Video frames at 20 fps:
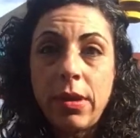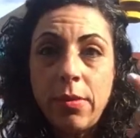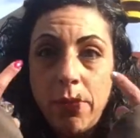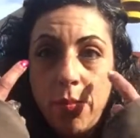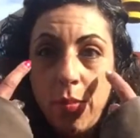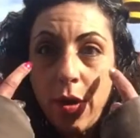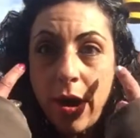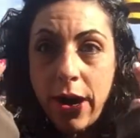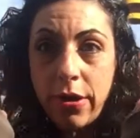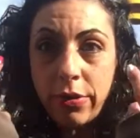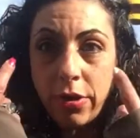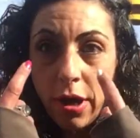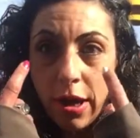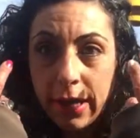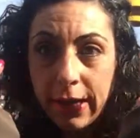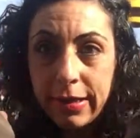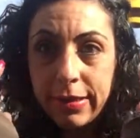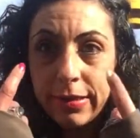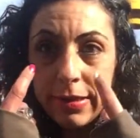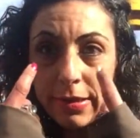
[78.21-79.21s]
brown
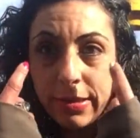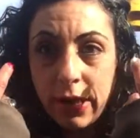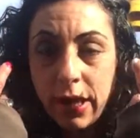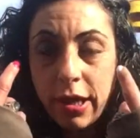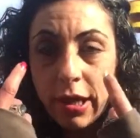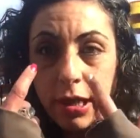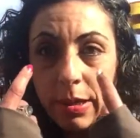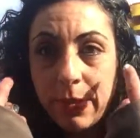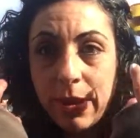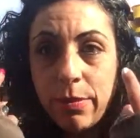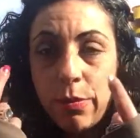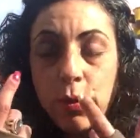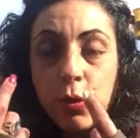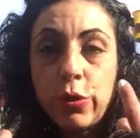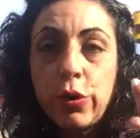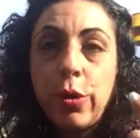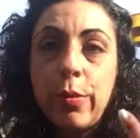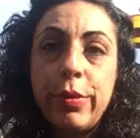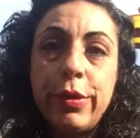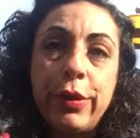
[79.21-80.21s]
eyes are going to be more
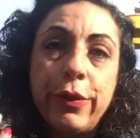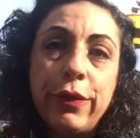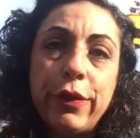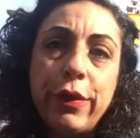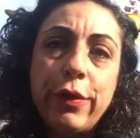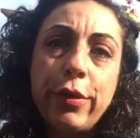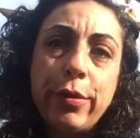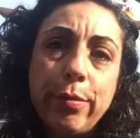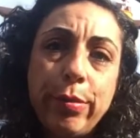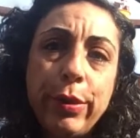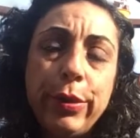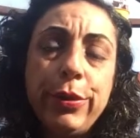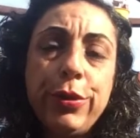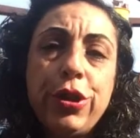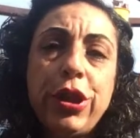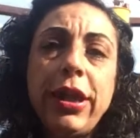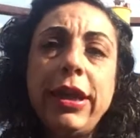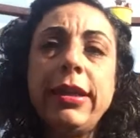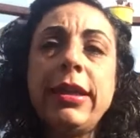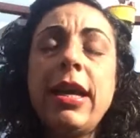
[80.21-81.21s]
dominant than the blue
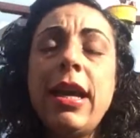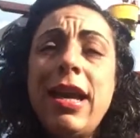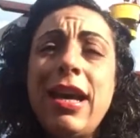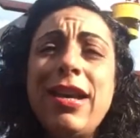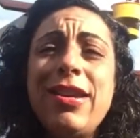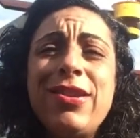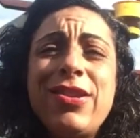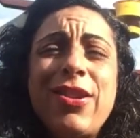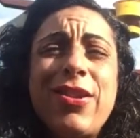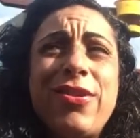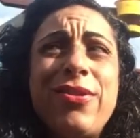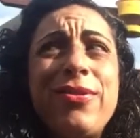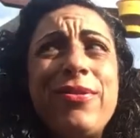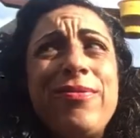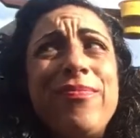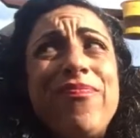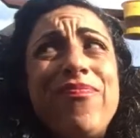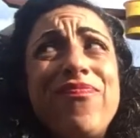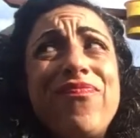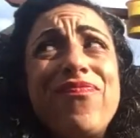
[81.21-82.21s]
gene. So
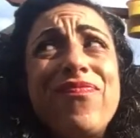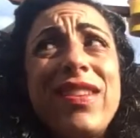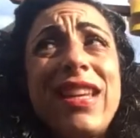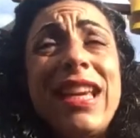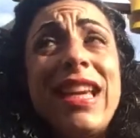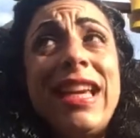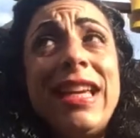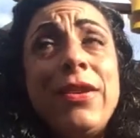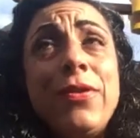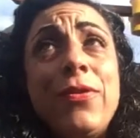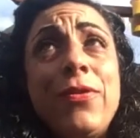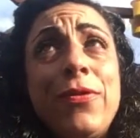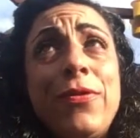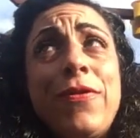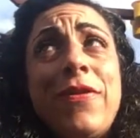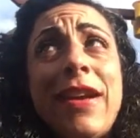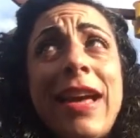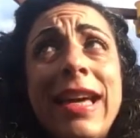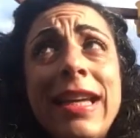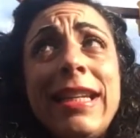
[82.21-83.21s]
in all
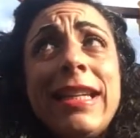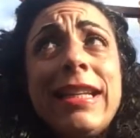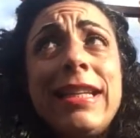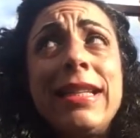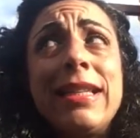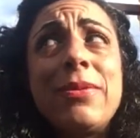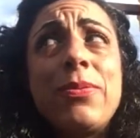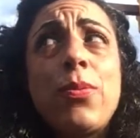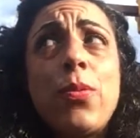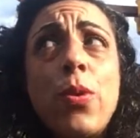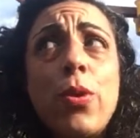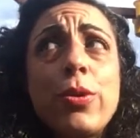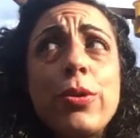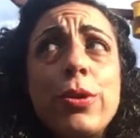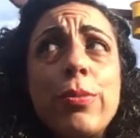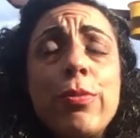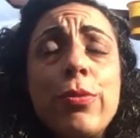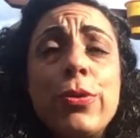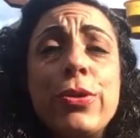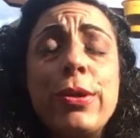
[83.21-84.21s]
fairness, what's
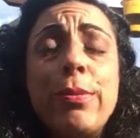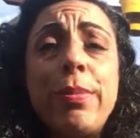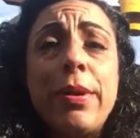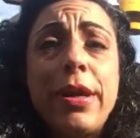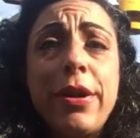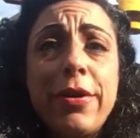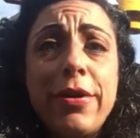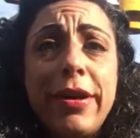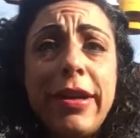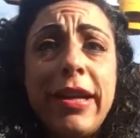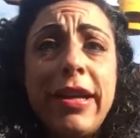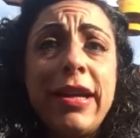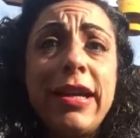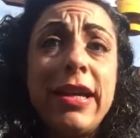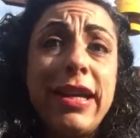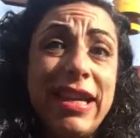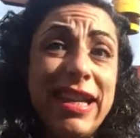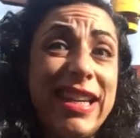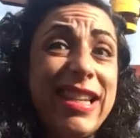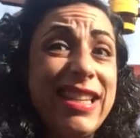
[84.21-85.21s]
more superior
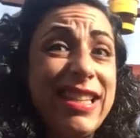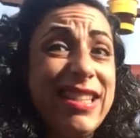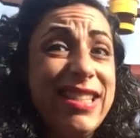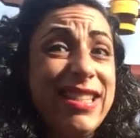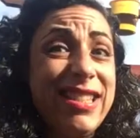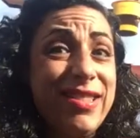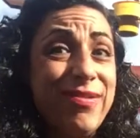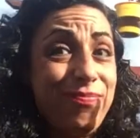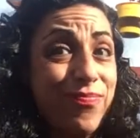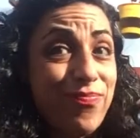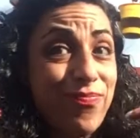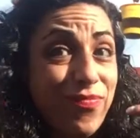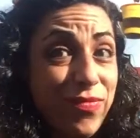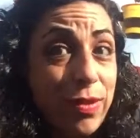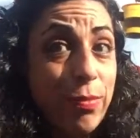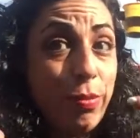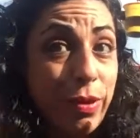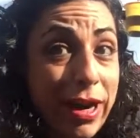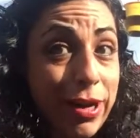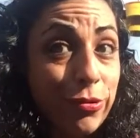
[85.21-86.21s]
is the
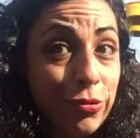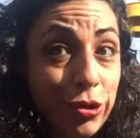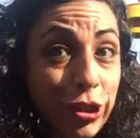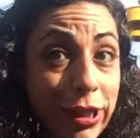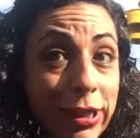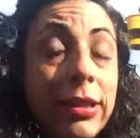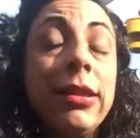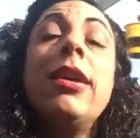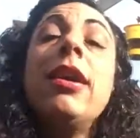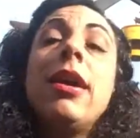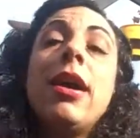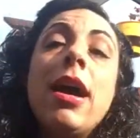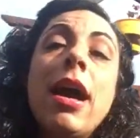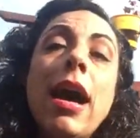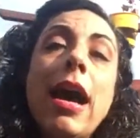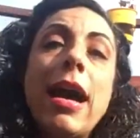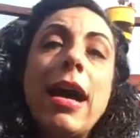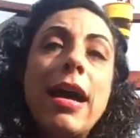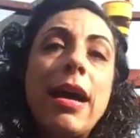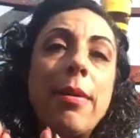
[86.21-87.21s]
brown gene,
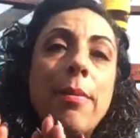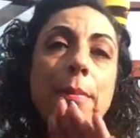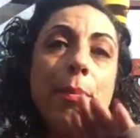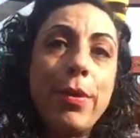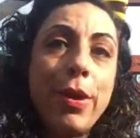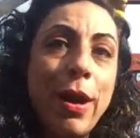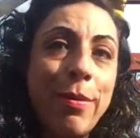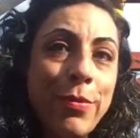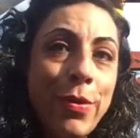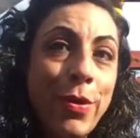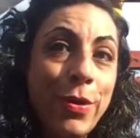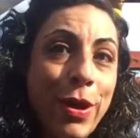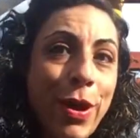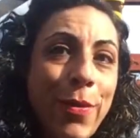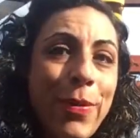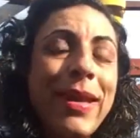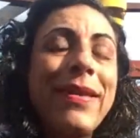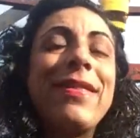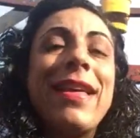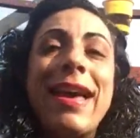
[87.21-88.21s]
but I'm not
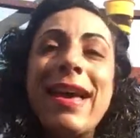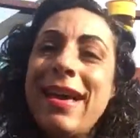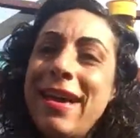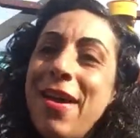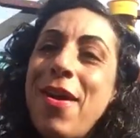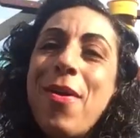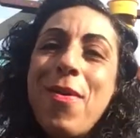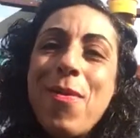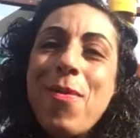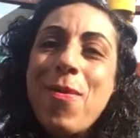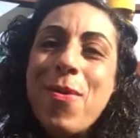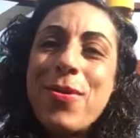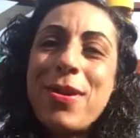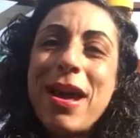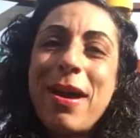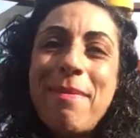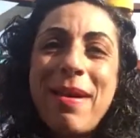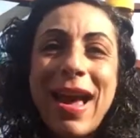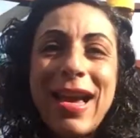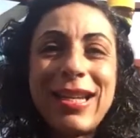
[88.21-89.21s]
going there. What
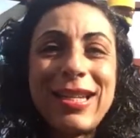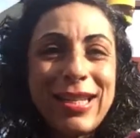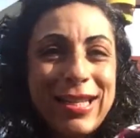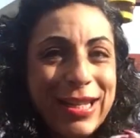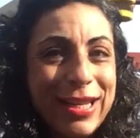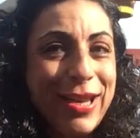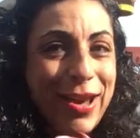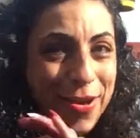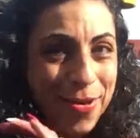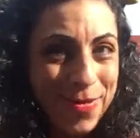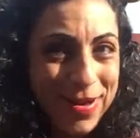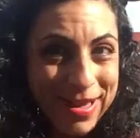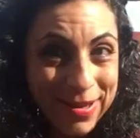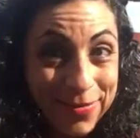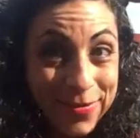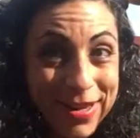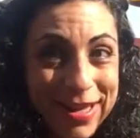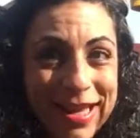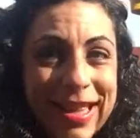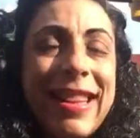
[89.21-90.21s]
I'm actually going
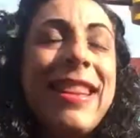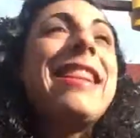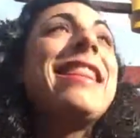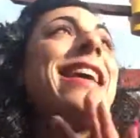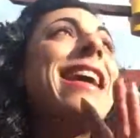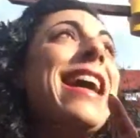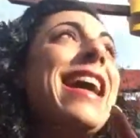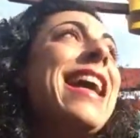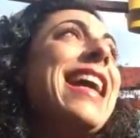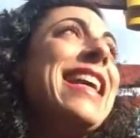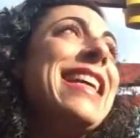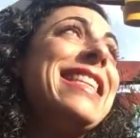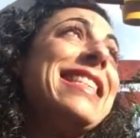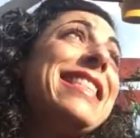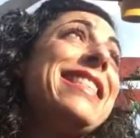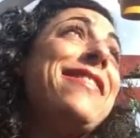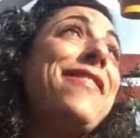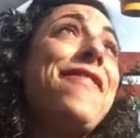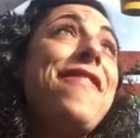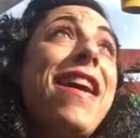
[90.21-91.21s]
with is
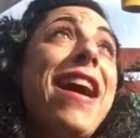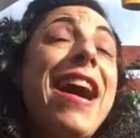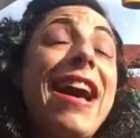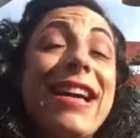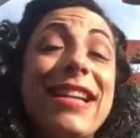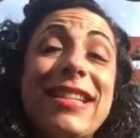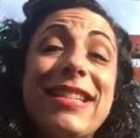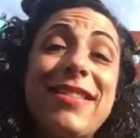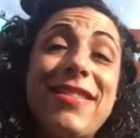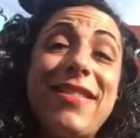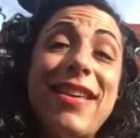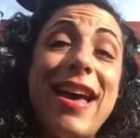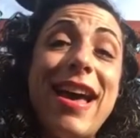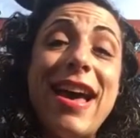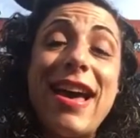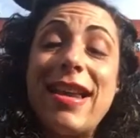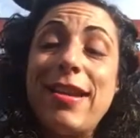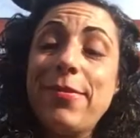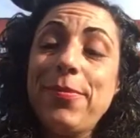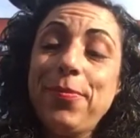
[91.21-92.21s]
the fact
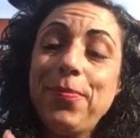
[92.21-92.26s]
that